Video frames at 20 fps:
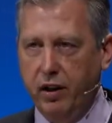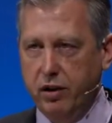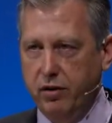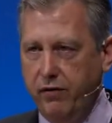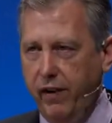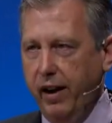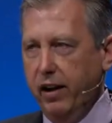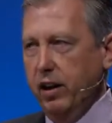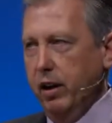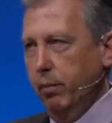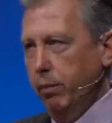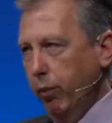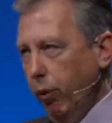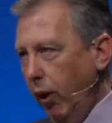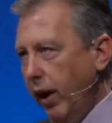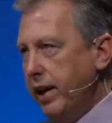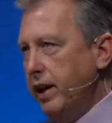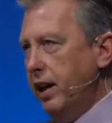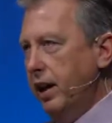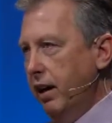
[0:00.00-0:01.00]
found in the
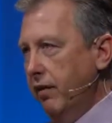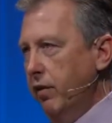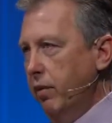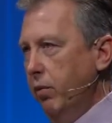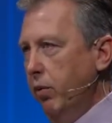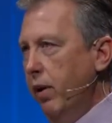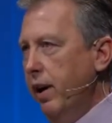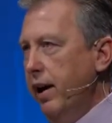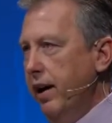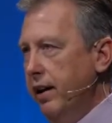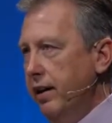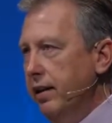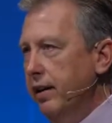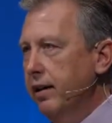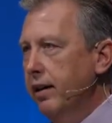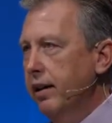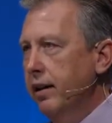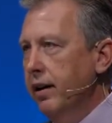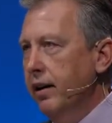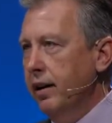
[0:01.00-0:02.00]
breaking of the bread.
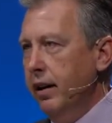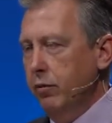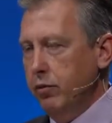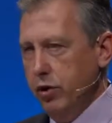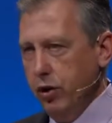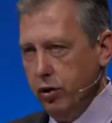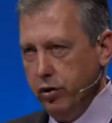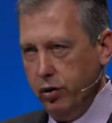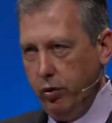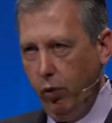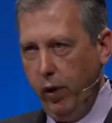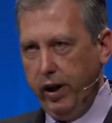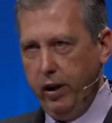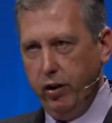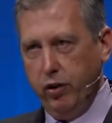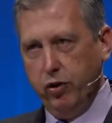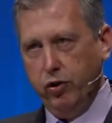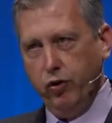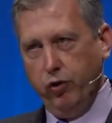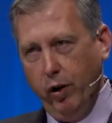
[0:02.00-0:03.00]
It was just the way to
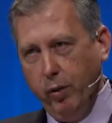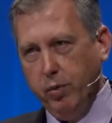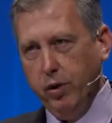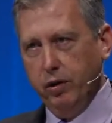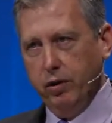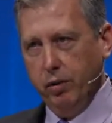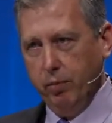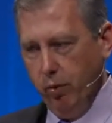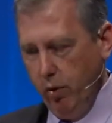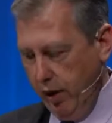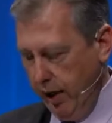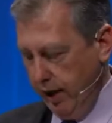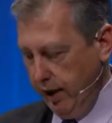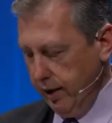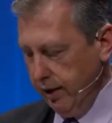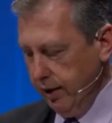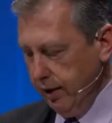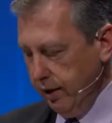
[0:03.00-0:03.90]
distribute the bread.